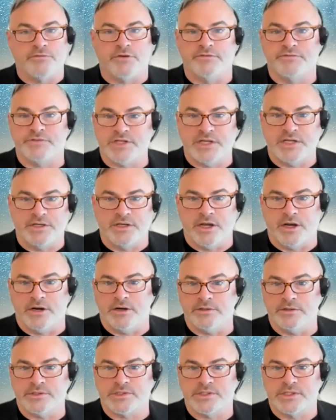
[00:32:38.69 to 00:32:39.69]
15
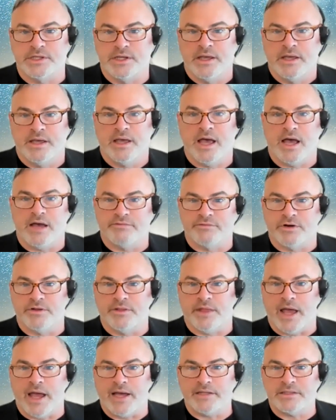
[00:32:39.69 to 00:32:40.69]
years
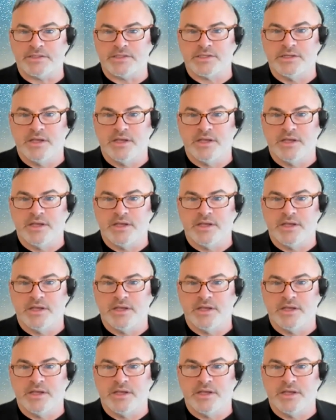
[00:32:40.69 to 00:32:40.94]
after that.